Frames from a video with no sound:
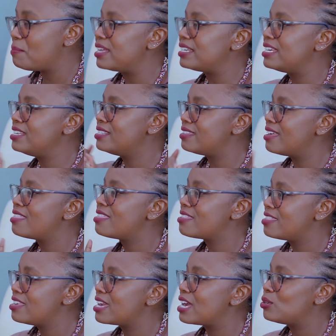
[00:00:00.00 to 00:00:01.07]
But here's the other
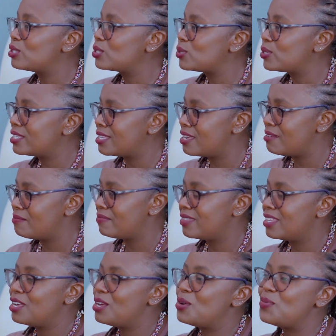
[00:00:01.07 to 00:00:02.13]
thing I also say,
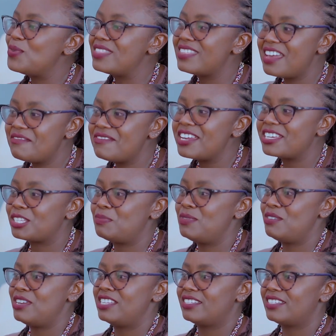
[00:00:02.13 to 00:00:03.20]
with every
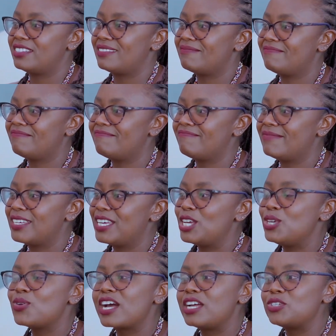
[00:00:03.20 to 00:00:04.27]
experience,
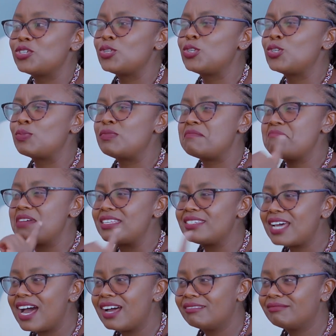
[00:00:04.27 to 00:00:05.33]
you can choose to be
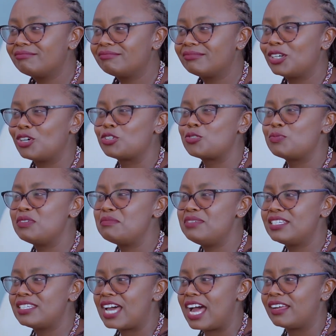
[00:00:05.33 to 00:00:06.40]
better or to be
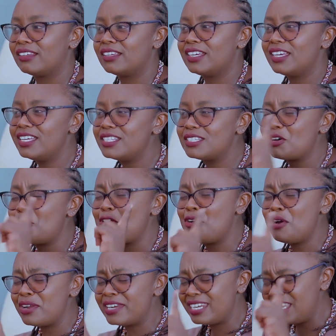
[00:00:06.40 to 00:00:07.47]
bitter. It's
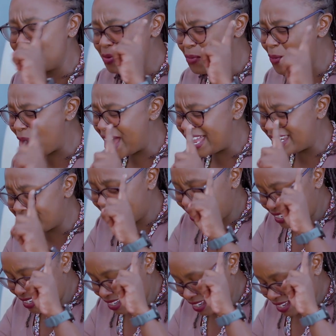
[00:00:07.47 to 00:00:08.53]
only one
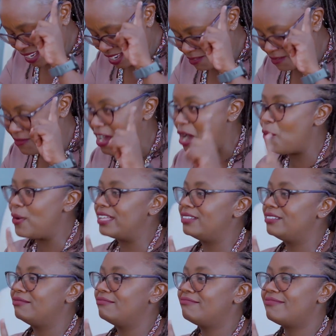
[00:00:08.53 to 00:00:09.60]

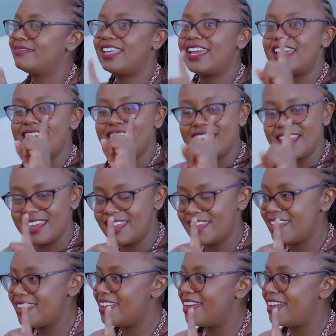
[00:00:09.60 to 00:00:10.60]
vowel, the E